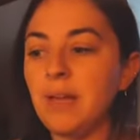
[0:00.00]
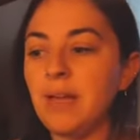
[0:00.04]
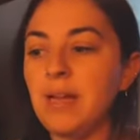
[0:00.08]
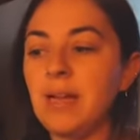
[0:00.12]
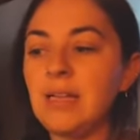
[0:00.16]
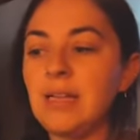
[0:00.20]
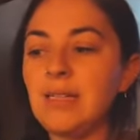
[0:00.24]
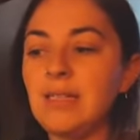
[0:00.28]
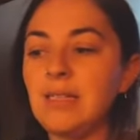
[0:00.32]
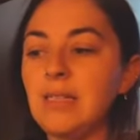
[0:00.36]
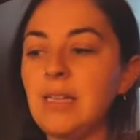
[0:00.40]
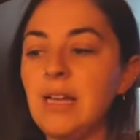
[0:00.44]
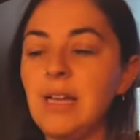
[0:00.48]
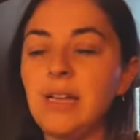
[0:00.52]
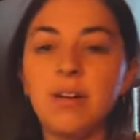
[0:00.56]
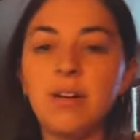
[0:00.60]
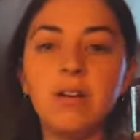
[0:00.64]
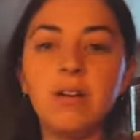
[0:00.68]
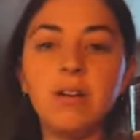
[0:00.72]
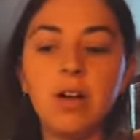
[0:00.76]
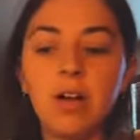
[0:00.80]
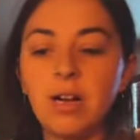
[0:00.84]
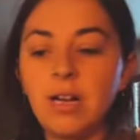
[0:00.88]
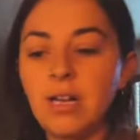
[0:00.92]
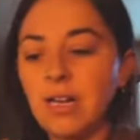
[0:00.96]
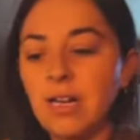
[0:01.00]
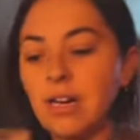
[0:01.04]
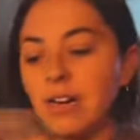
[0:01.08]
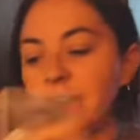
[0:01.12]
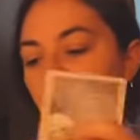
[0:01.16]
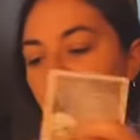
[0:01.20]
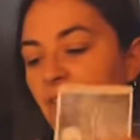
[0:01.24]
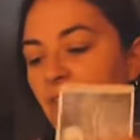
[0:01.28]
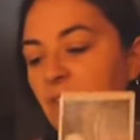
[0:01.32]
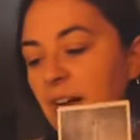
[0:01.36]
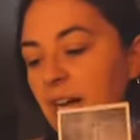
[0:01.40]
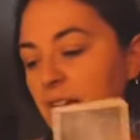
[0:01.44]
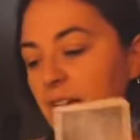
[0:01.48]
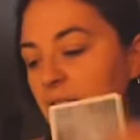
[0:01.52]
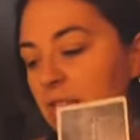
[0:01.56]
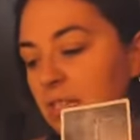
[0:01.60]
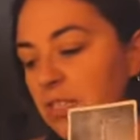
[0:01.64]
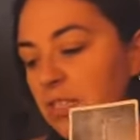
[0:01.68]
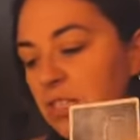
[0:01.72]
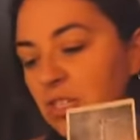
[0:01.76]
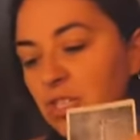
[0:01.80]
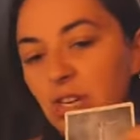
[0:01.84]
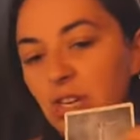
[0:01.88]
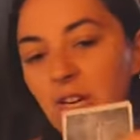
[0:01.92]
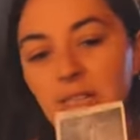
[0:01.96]
because then you're not going to find
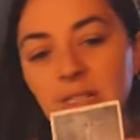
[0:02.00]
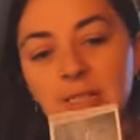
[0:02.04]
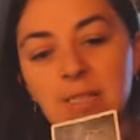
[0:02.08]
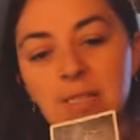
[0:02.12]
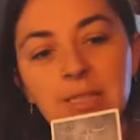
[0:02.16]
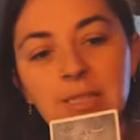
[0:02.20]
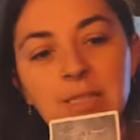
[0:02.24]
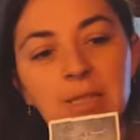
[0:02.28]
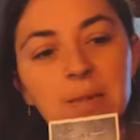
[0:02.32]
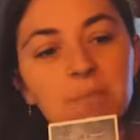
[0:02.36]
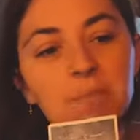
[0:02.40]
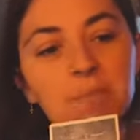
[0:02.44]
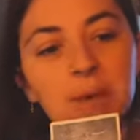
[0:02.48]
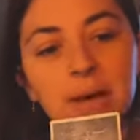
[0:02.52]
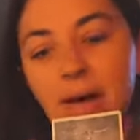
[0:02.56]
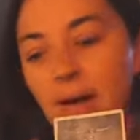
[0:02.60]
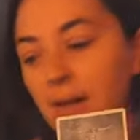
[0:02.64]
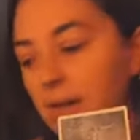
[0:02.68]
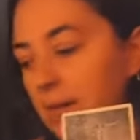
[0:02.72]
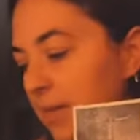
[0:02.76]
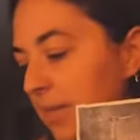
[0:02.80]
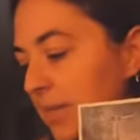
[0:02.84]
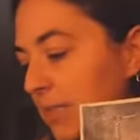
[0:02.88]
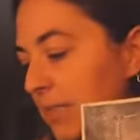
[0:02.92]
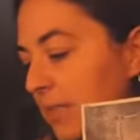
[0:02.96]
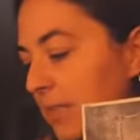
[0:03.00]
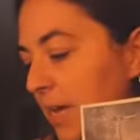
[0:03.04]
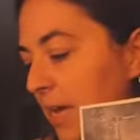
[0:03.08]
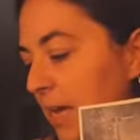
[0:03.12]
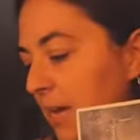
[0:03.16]
this justice and balance.